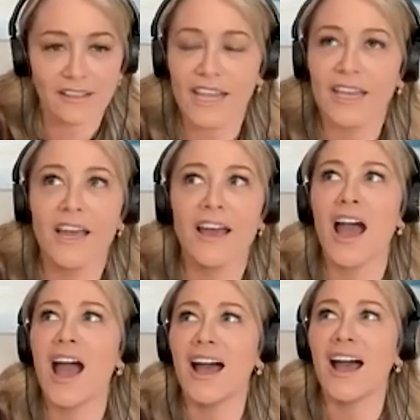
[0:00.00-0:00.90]
Like,
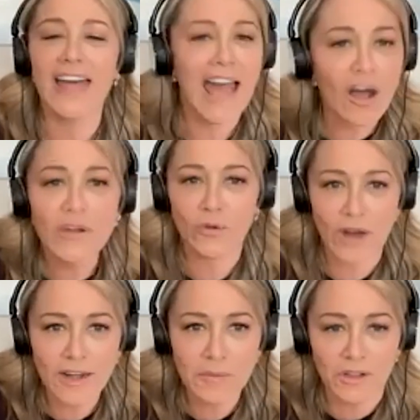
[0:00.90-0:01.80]
how
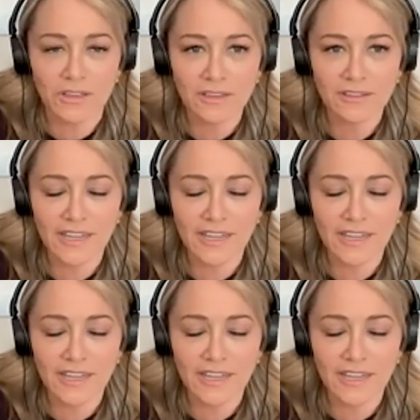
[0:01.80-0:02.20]
incredible. Like,